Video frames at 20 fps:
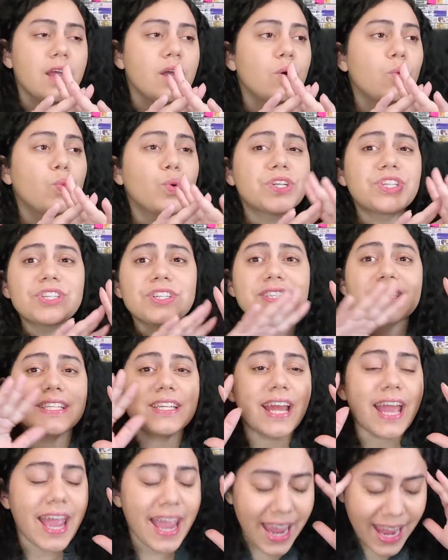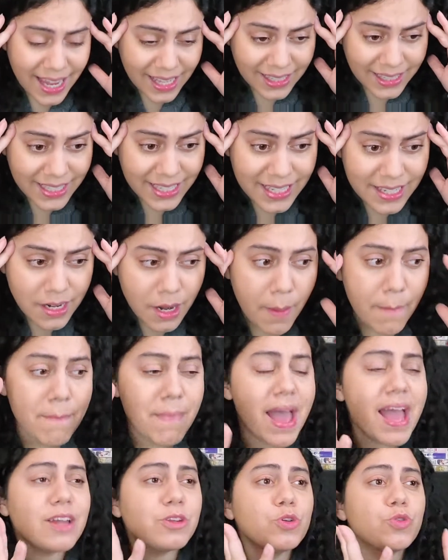which is an alien
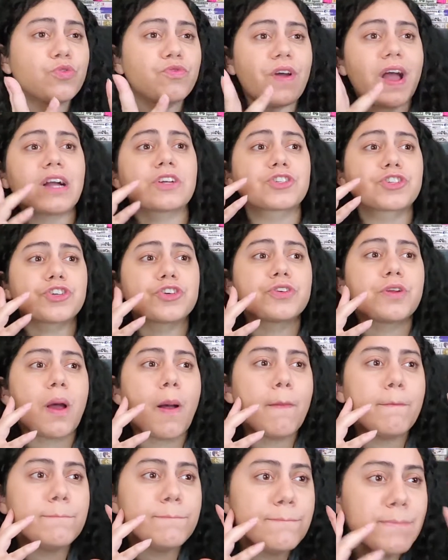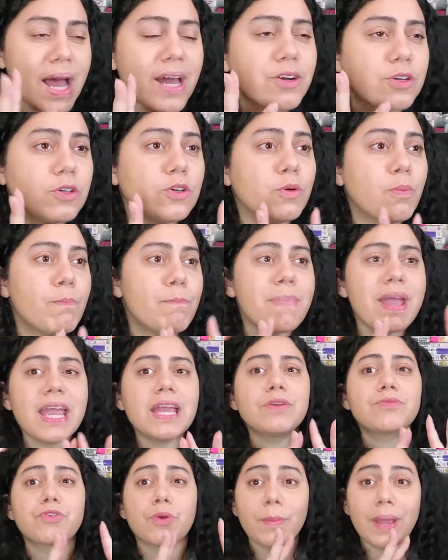manufactured metal
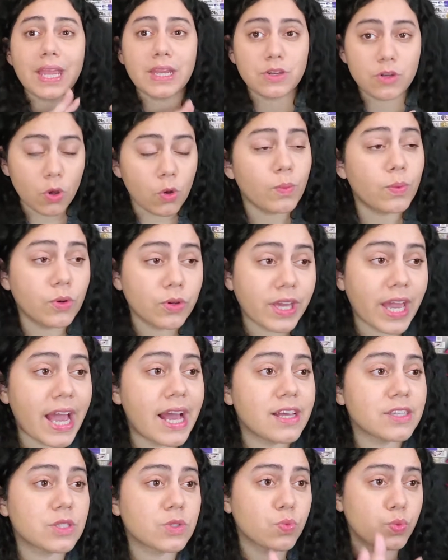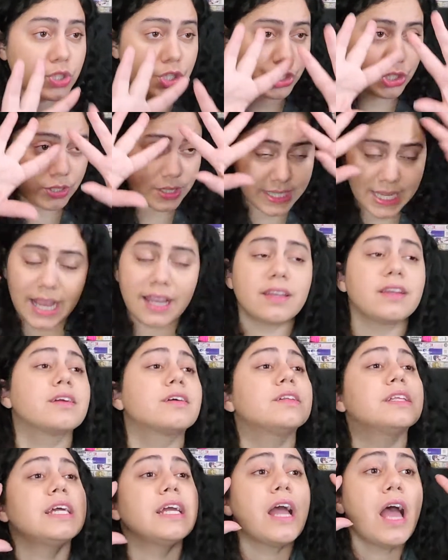made from a noble gas, which should
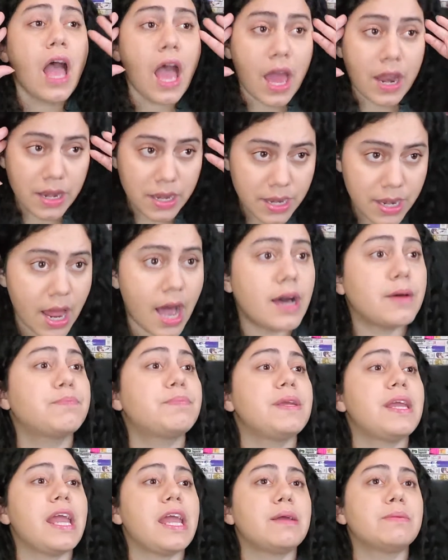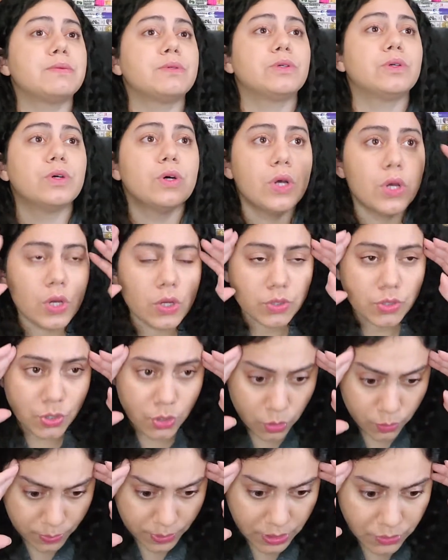technically not be able
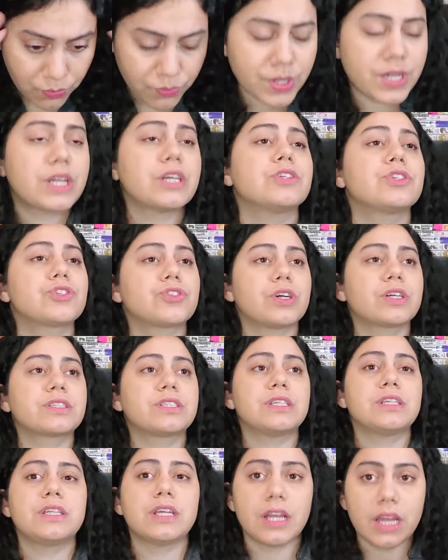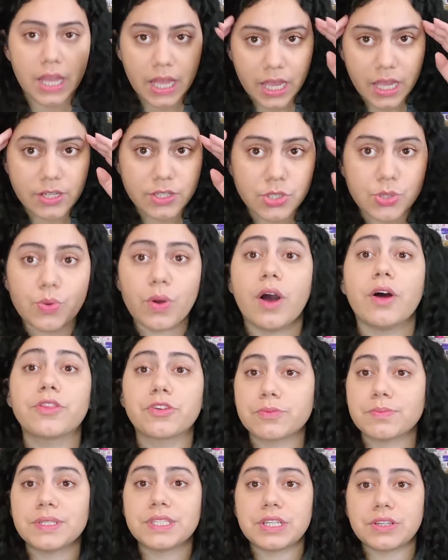to be reconstructed into
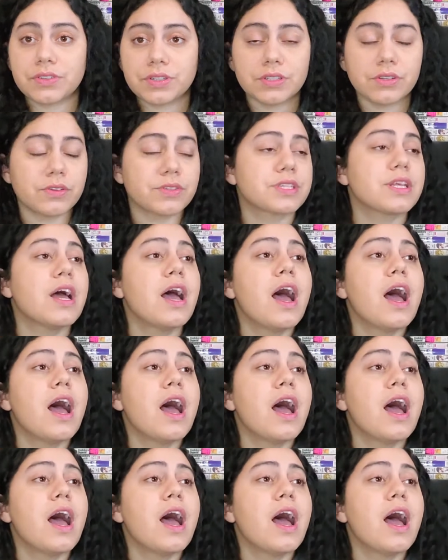other materials.